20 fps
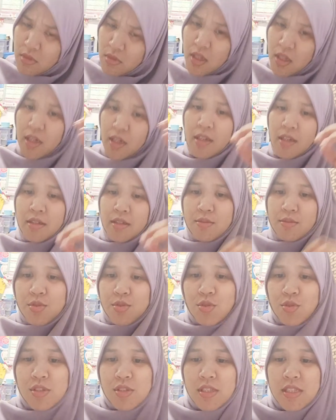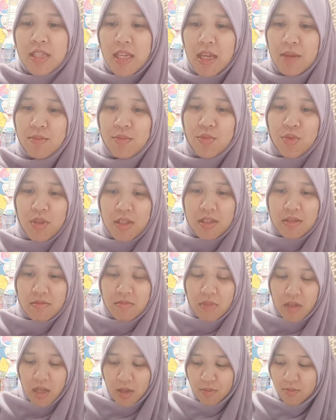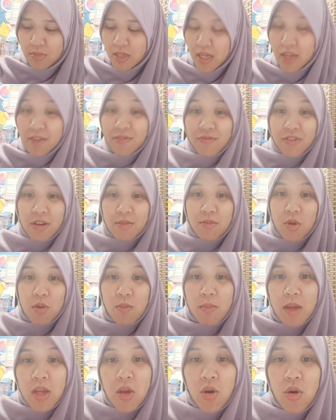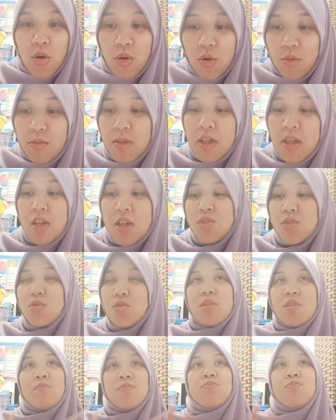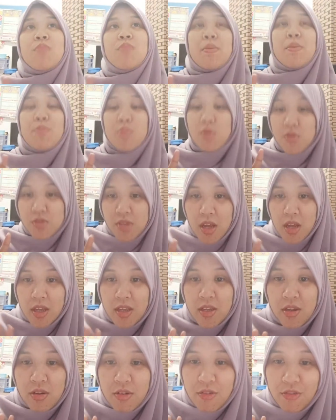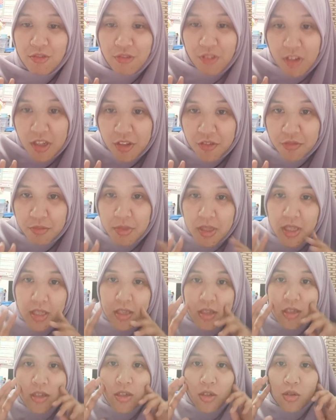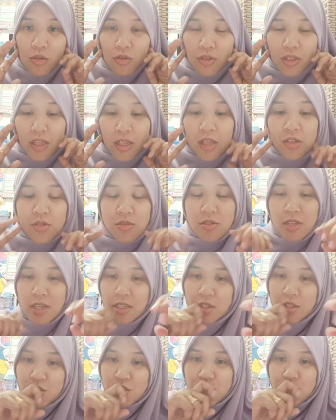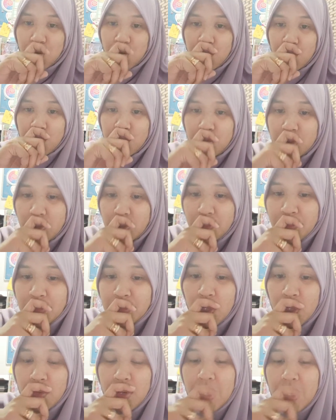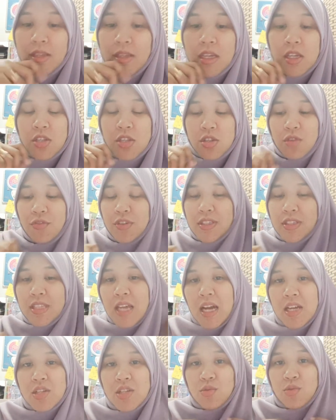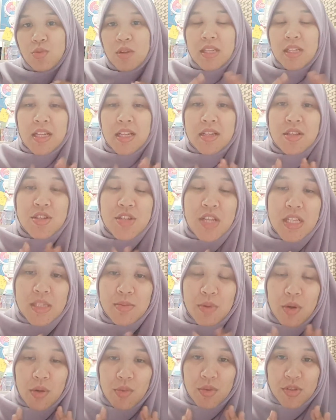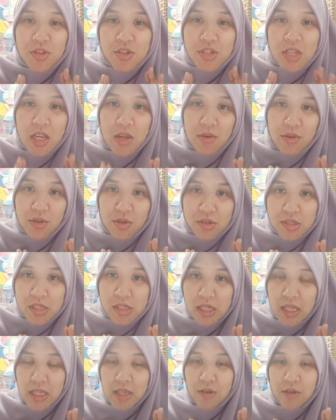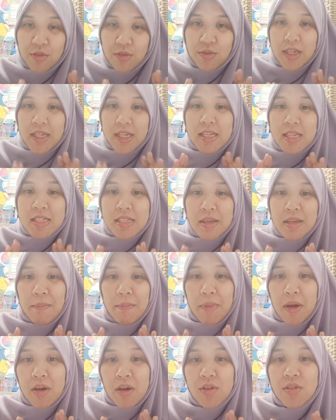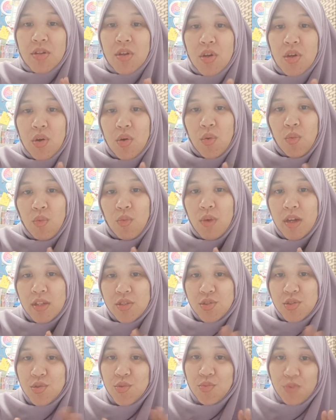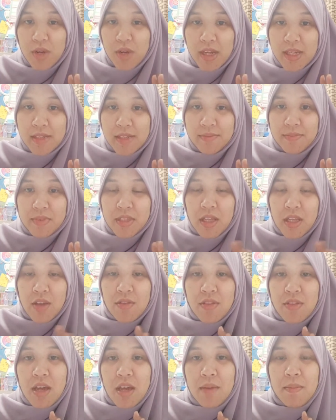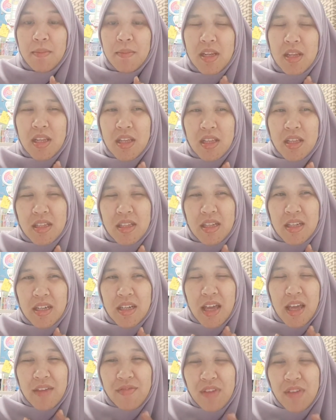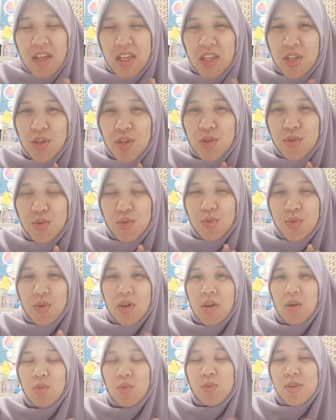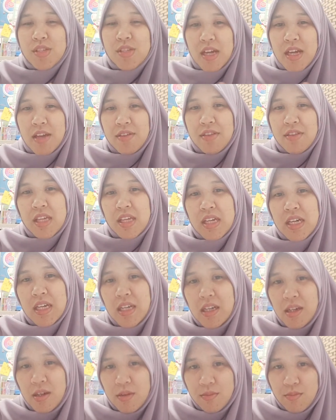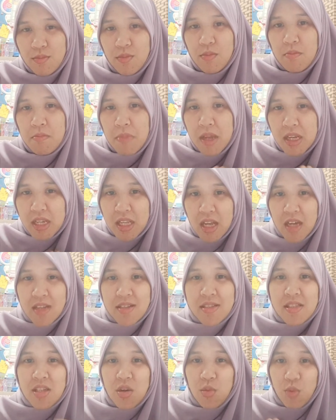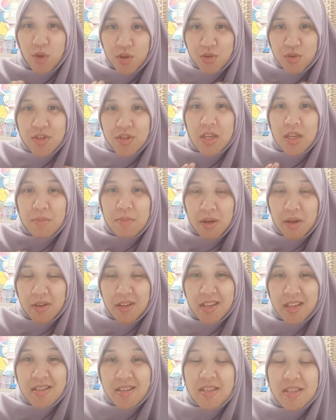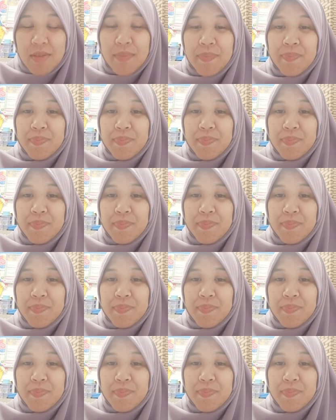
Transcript: So today I'm live from my home, so my books are here in front of me. Okay, so that I can show you. All right. So for task 1, ladies and gentlemen, I want to share with you today, all right, is about what to write. Now there are many FAQ, which I think many are still wondering about, is